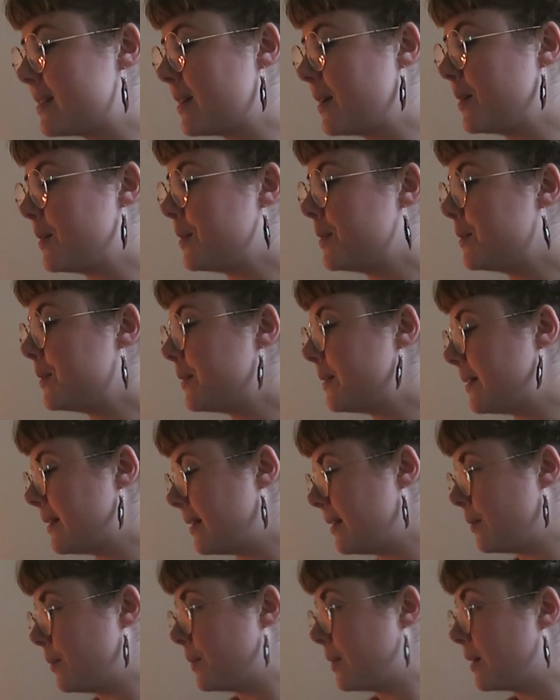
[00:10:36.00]
So
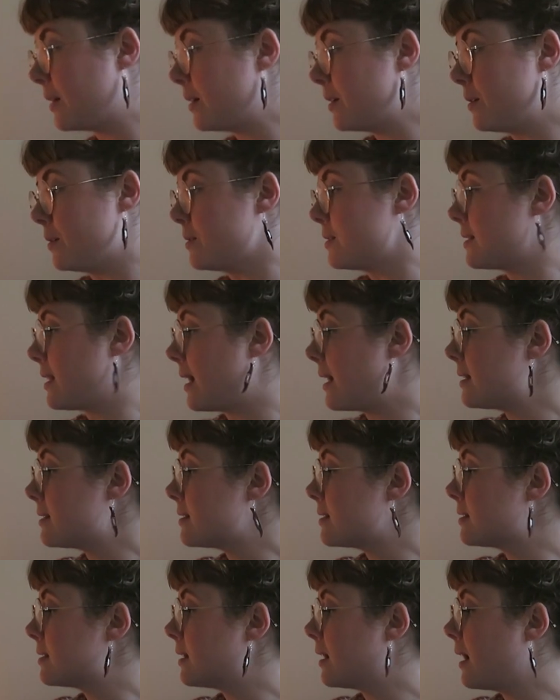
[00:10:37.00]
we're gonna use
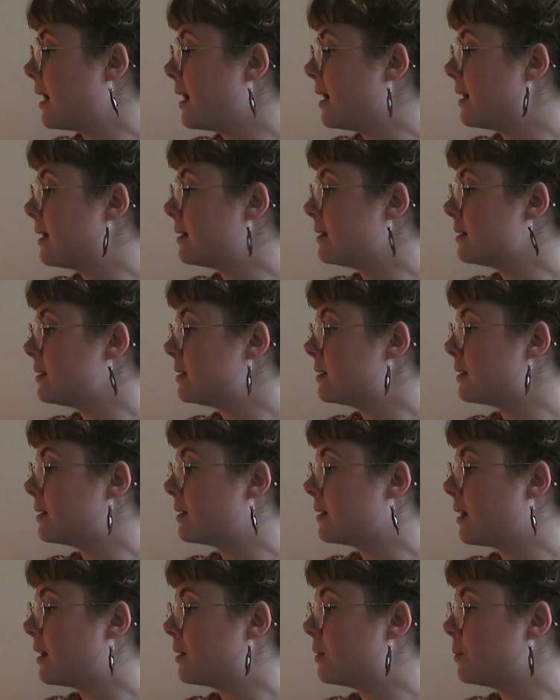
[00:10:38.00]
that, and
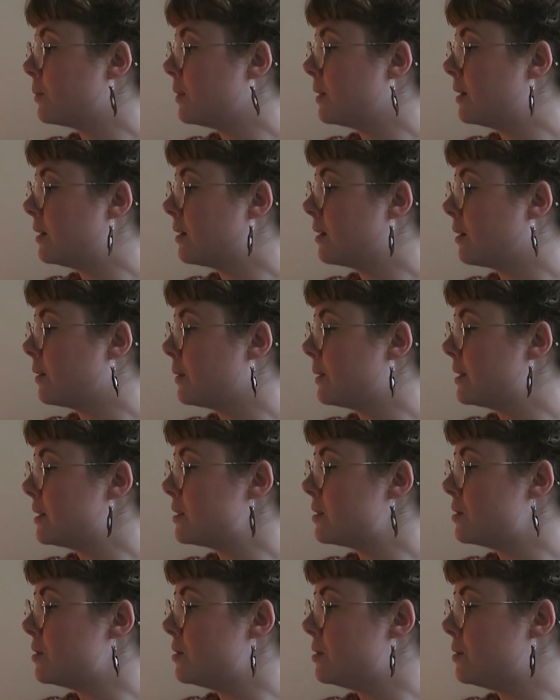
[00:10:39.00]
then we're going
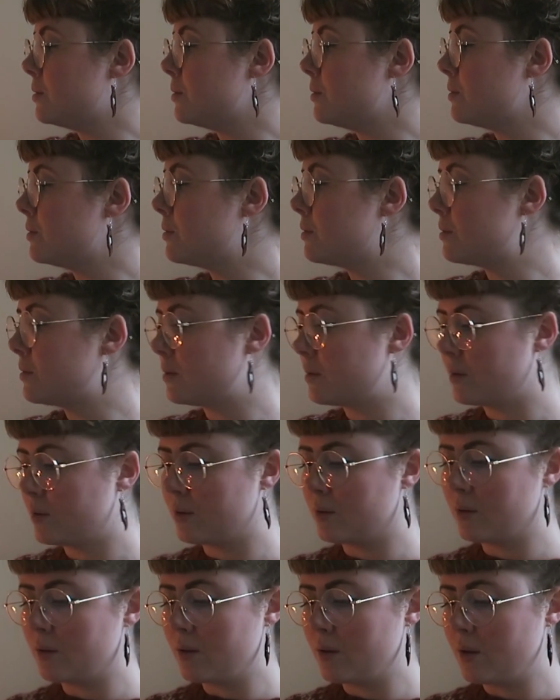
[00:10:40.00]
to use,
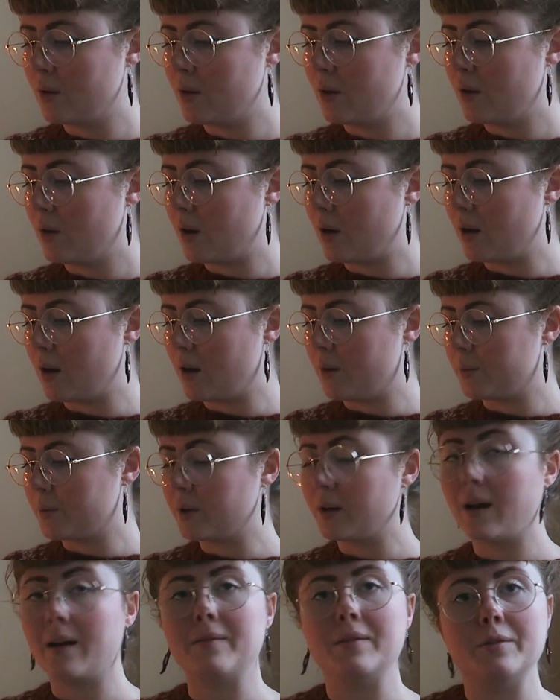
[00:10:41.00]
we're
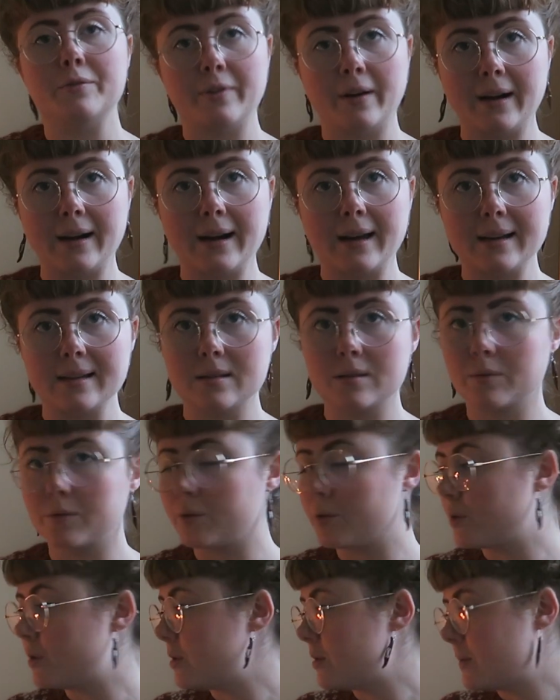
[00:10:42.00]
gonna have the firelights, of
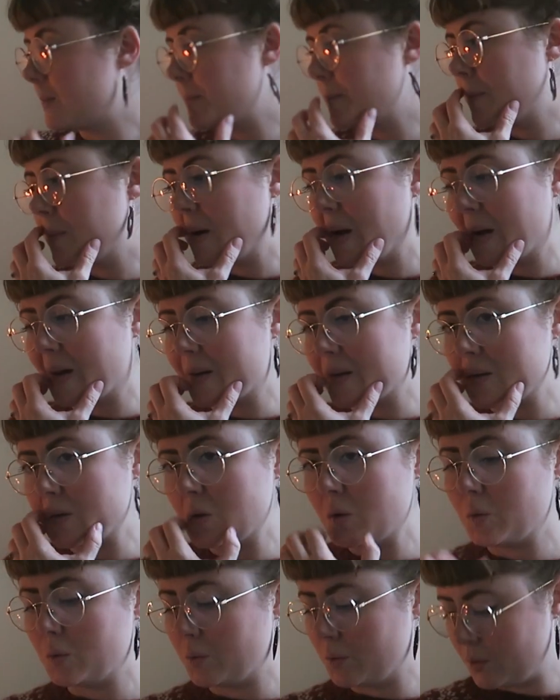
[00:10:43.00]
course, like
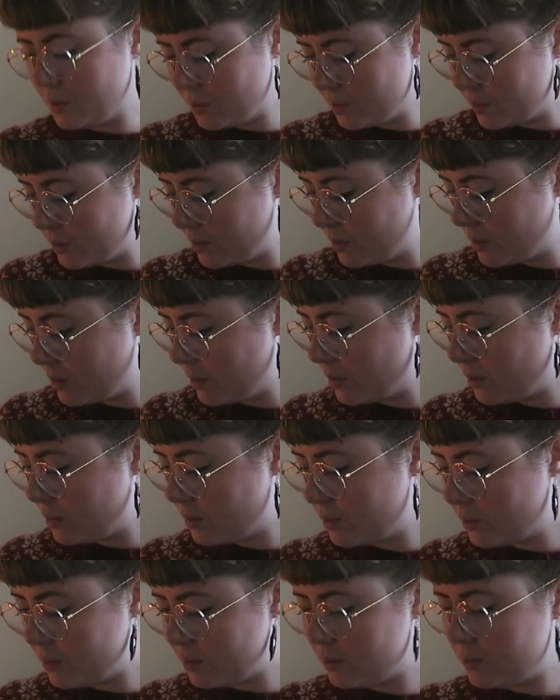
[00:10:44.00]
two
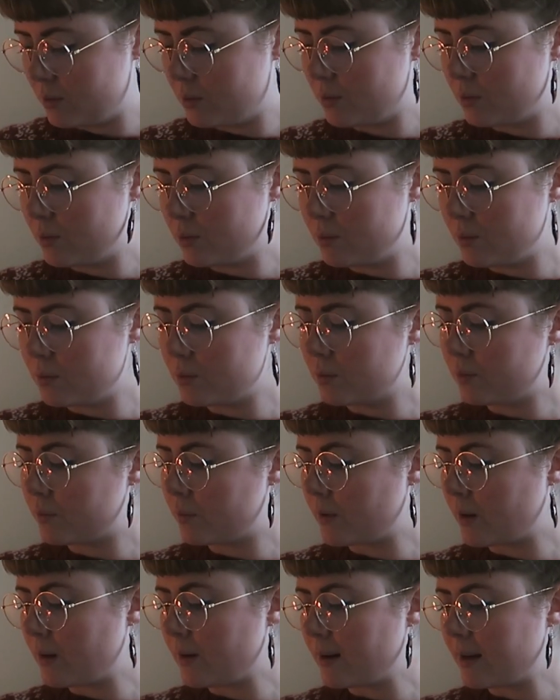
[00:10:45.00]

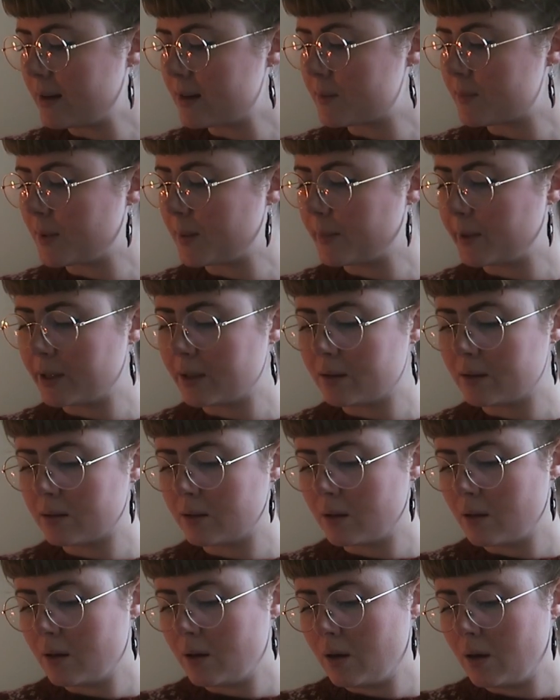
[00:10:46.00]
firelights maybe,
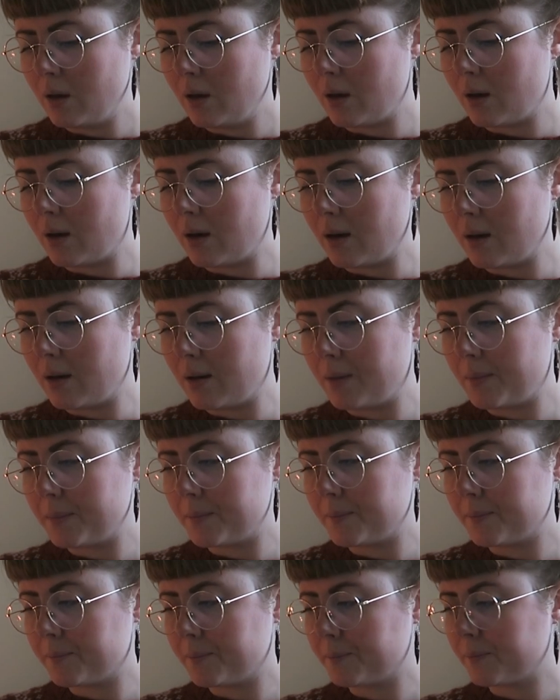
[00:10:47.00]

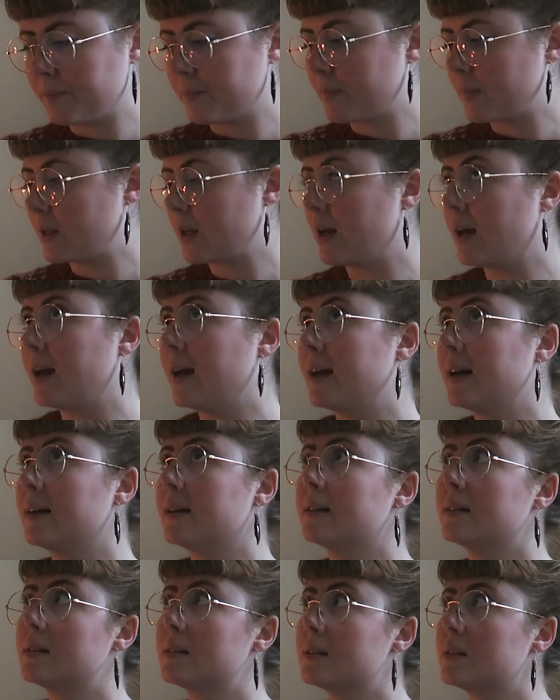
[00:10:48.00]
and
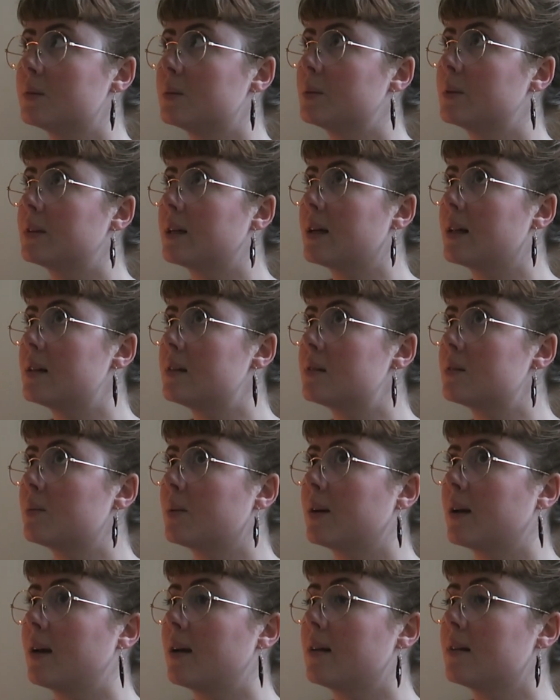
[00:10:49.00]
what else?
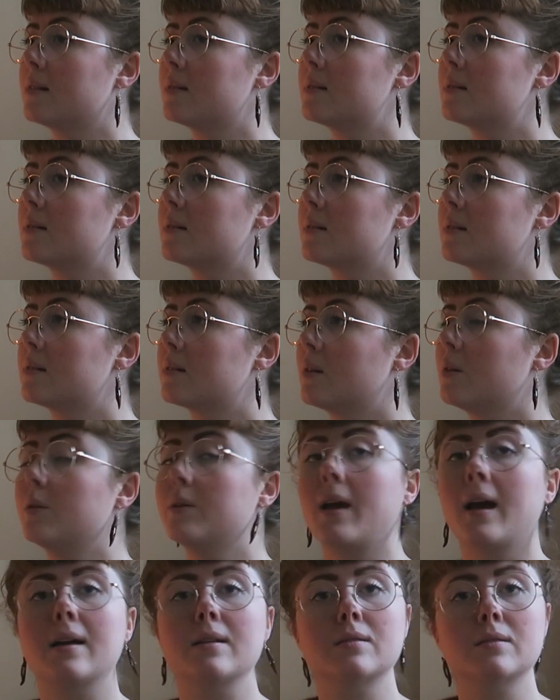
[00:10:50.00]
Oh
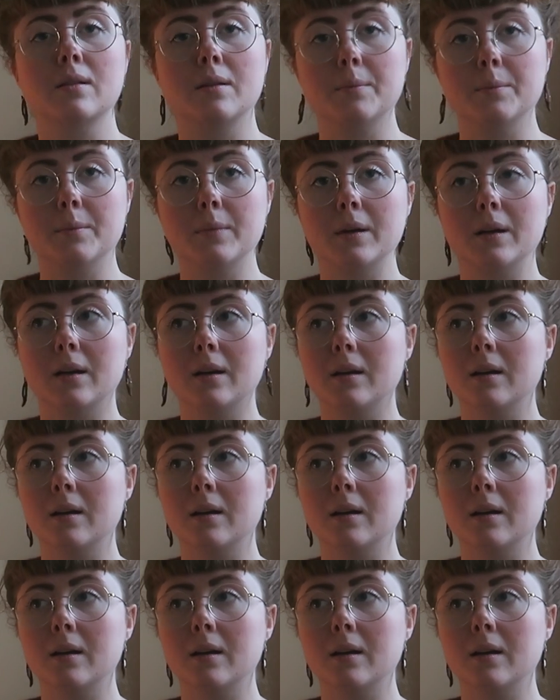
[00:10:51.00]
yeah, some